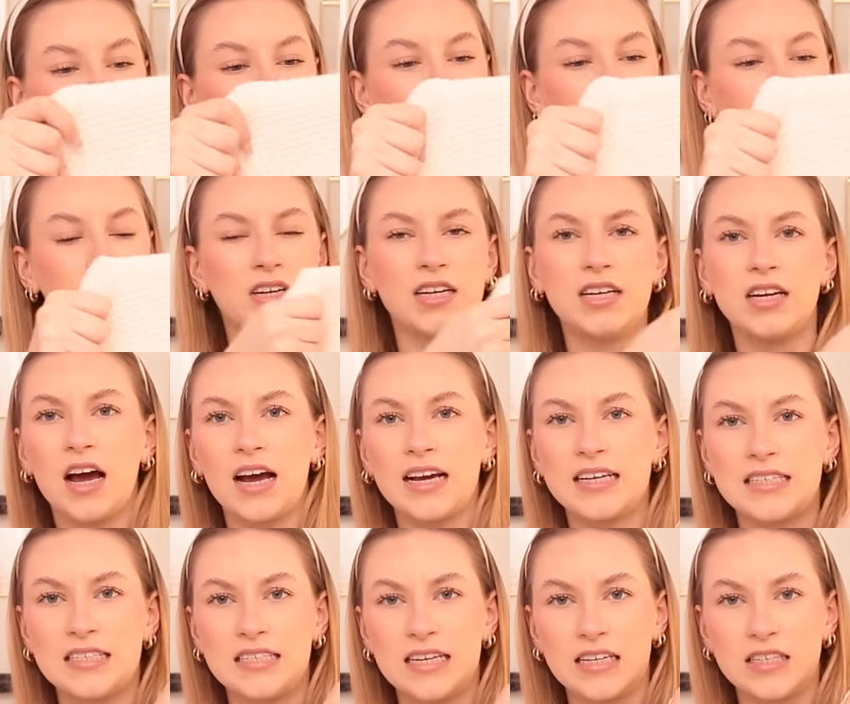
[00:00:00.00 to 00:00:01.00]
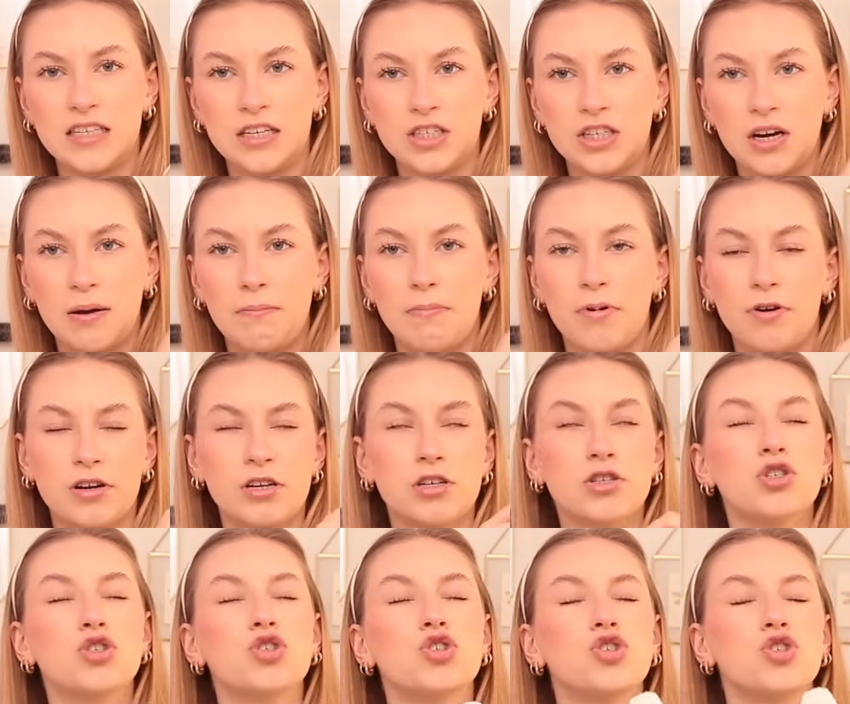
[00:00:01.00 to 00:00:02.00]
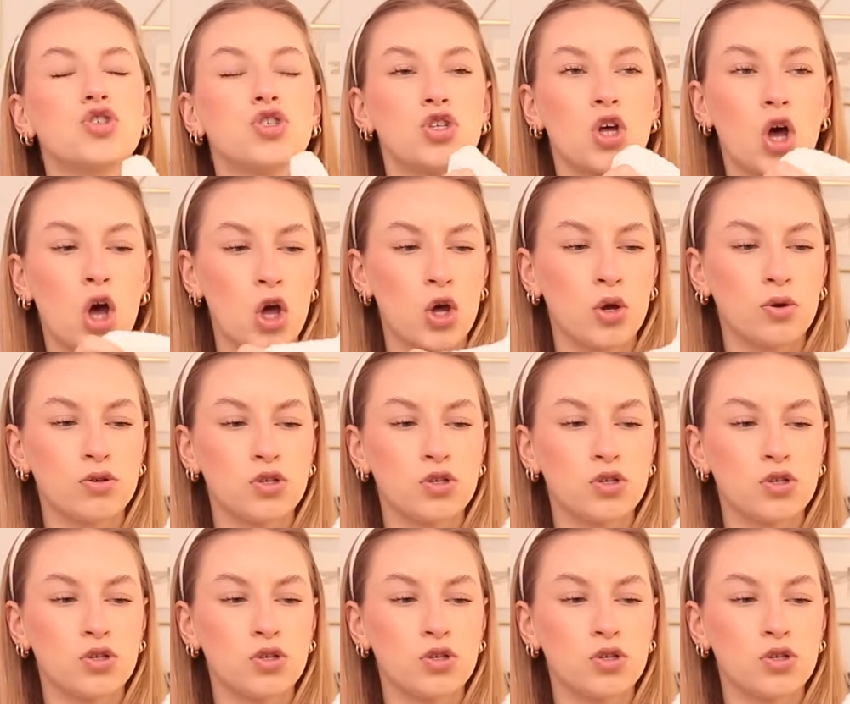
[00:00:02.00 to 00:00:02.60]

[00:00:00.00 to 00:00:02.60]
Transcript: like a really nice knitted jumper. It's so